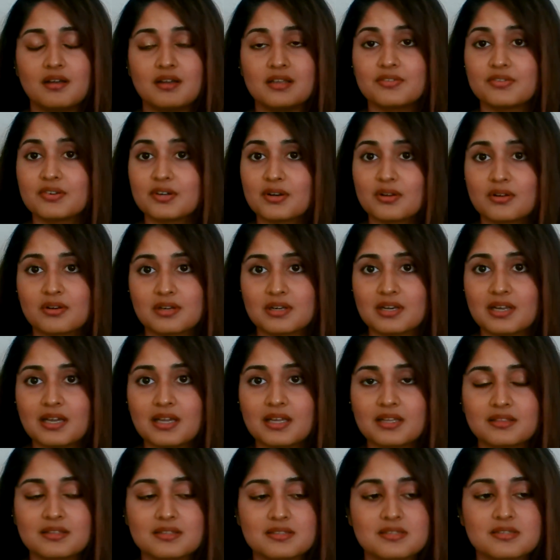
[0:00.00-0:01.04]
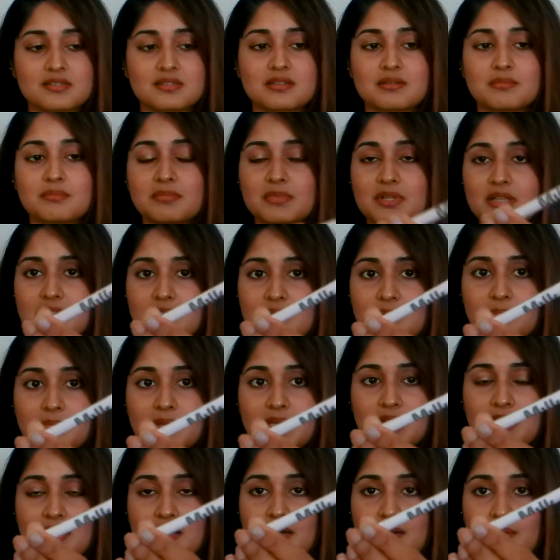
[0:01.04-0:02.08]
even online this is the milk
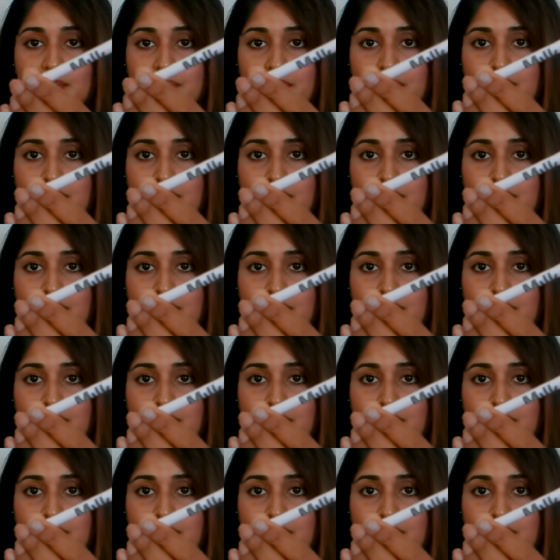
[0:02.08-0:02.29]
makeup